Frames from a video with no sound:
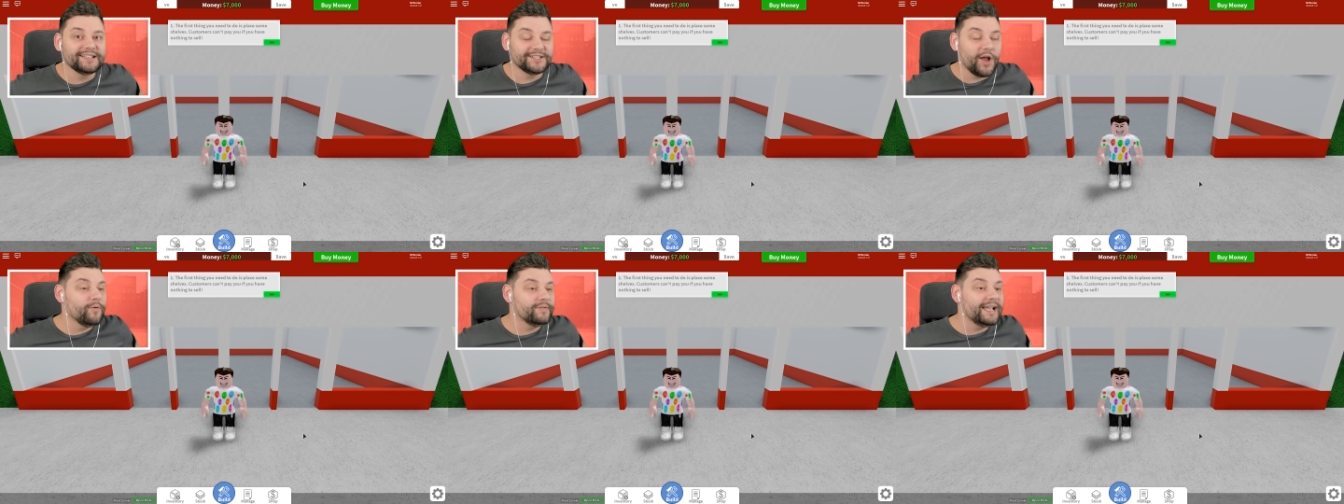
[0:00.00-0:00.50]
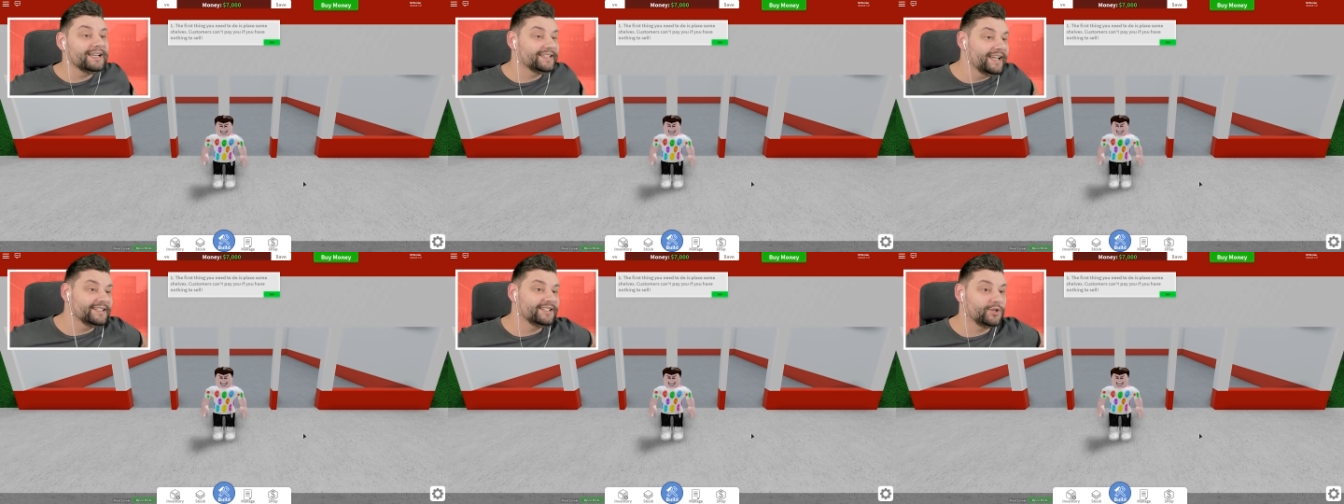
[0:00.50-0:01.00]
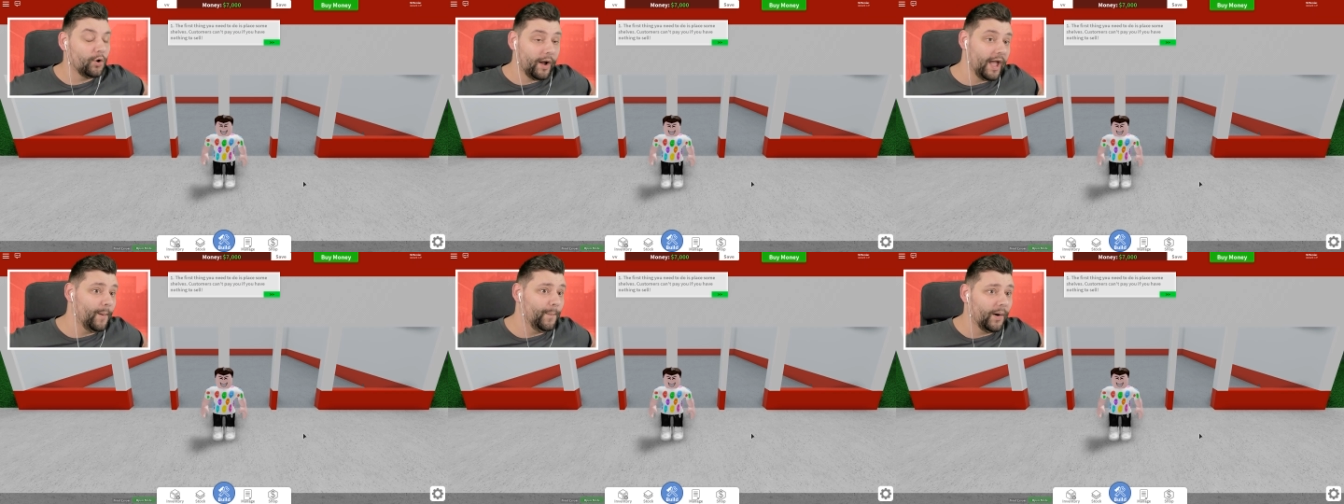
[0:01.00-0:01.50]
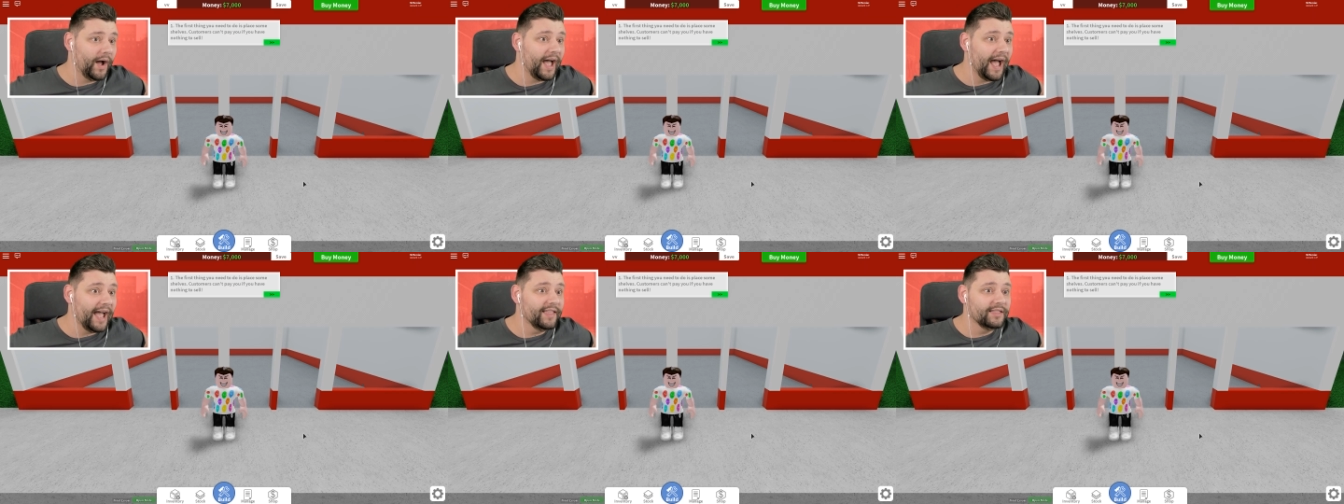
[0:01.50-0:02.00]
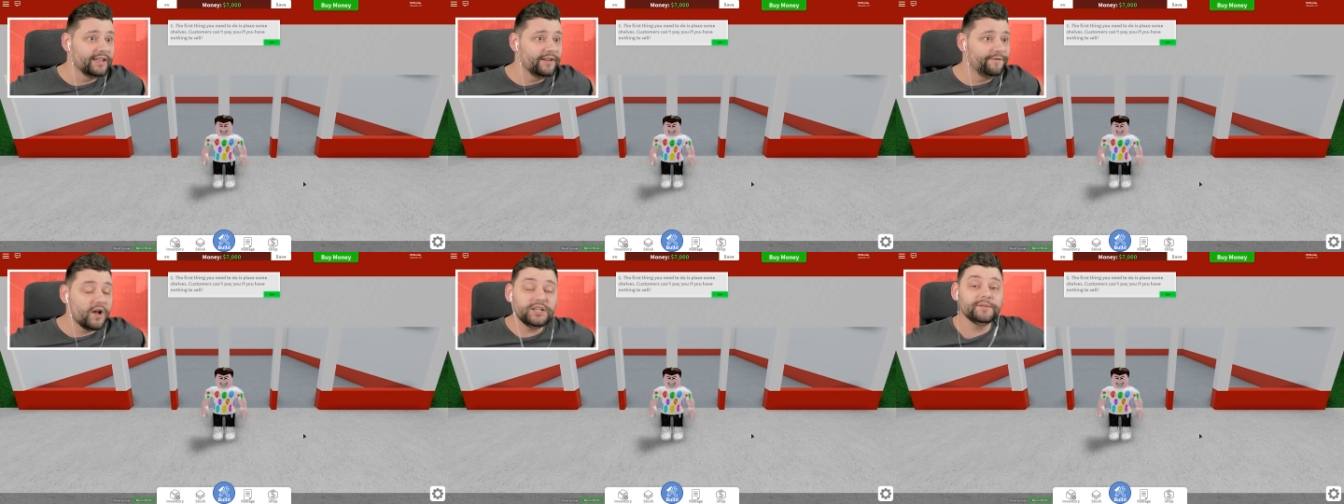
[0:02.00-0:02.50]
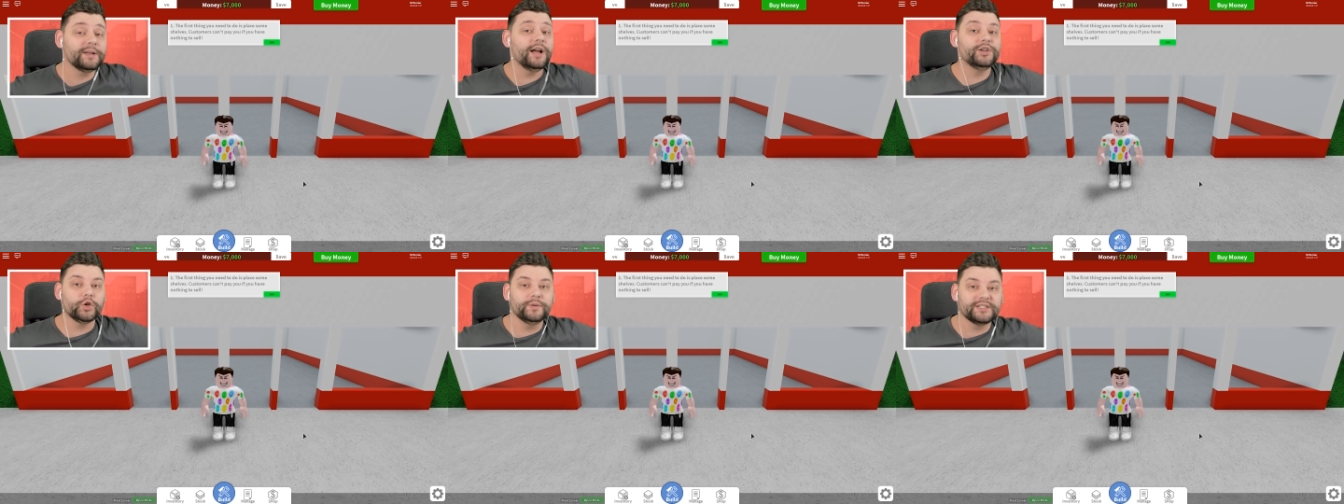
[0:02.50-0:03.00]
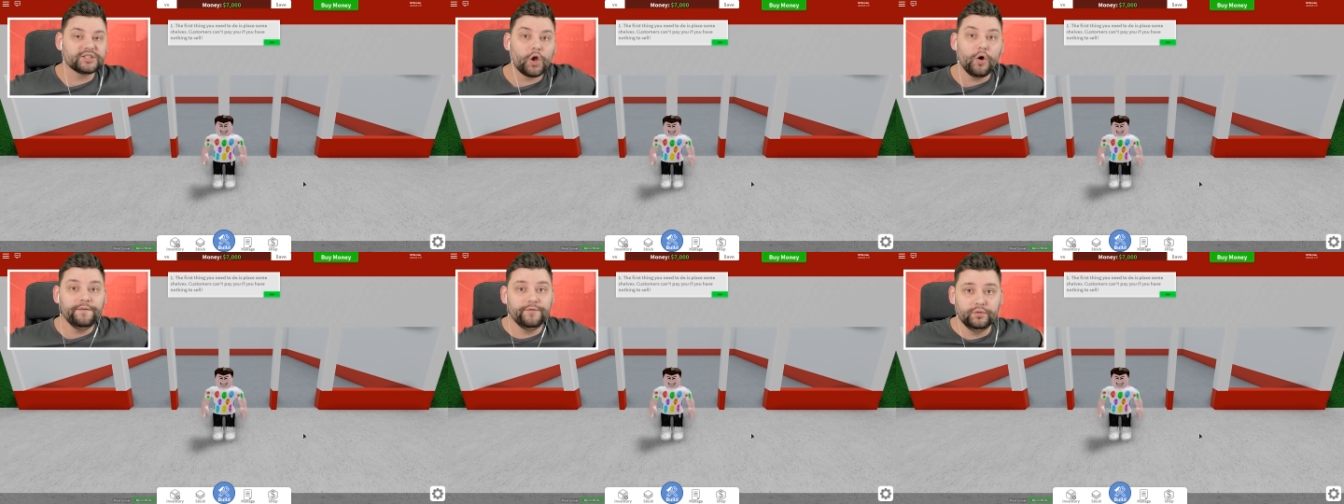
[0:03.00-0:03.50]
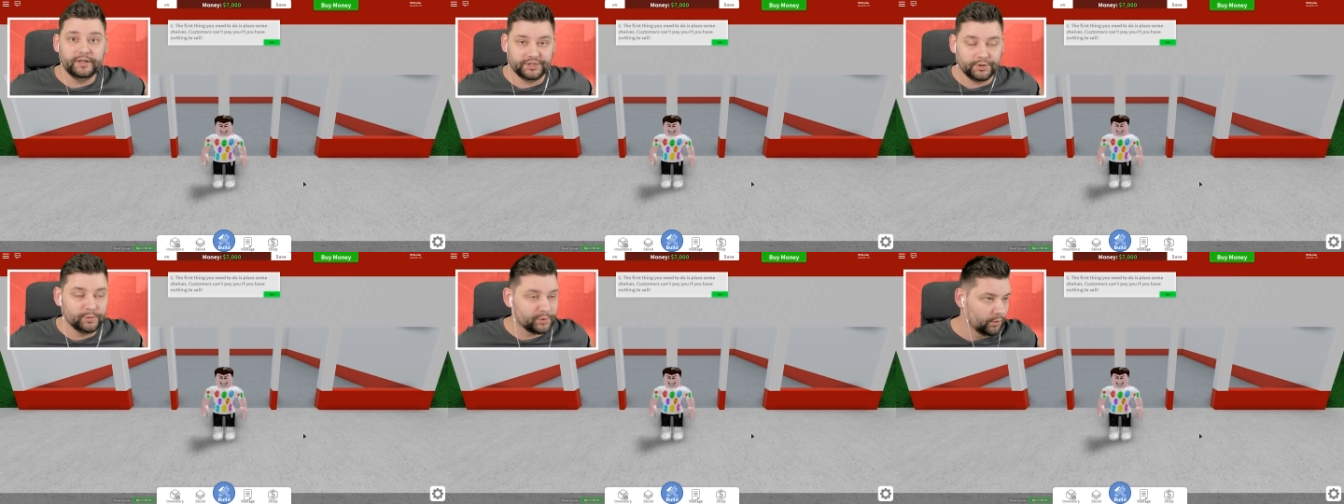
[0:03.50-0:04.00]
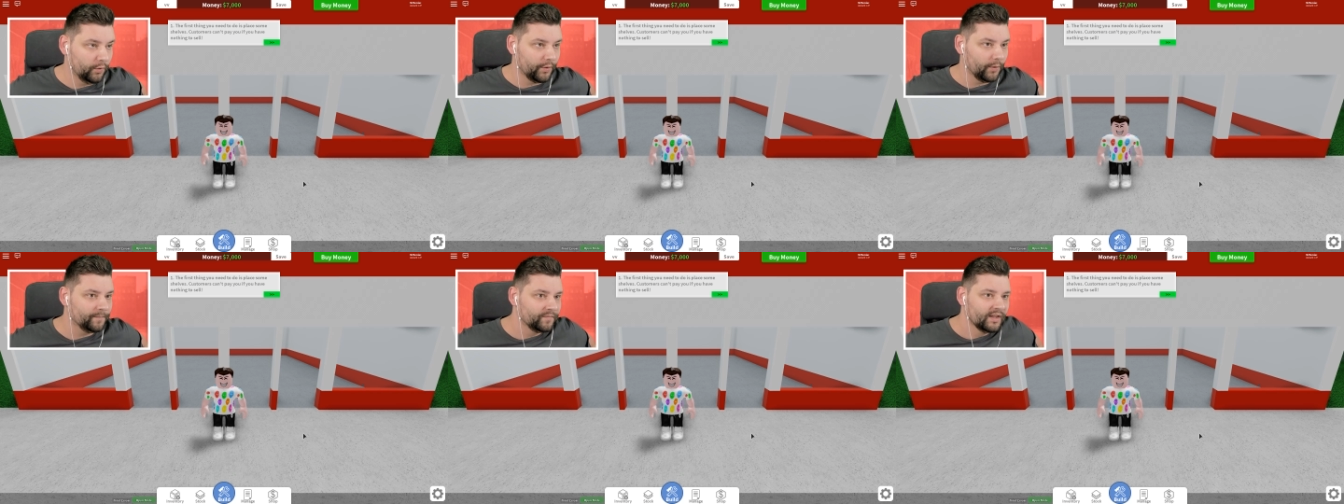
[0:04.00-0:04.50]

So this is Store Empire, and the first thing I do is just go through the tutorial.